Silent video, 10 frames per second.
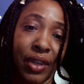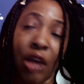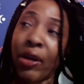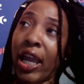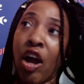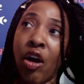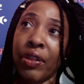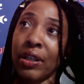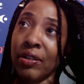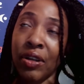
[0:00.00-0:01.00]
Okay, all
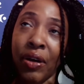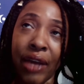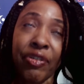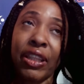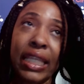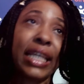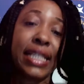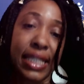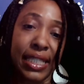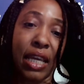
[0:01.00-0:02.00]
the everything
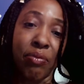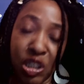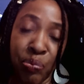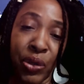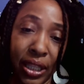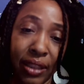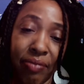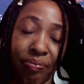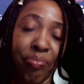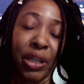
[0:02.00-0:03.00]
is the same. Just put
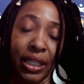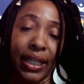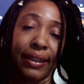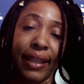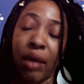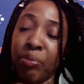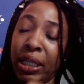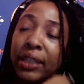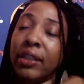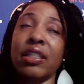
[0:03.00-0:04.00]
it like that.
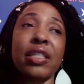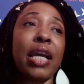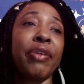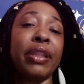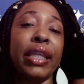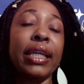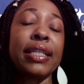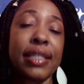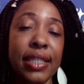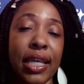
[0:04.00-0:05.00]
Like just everything is
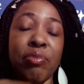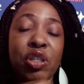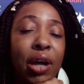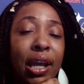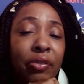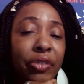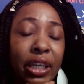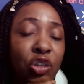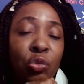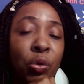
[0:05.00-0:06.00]
the same. So I don't
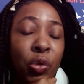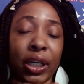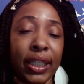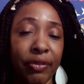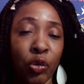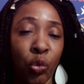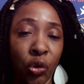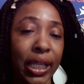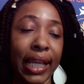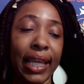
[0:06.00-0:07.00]
think you would want to live in a
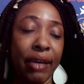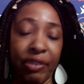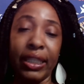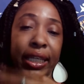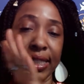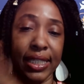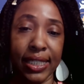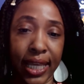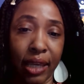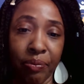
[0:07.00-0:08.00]
world that everything is the
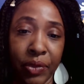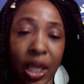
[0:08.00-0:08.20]
same.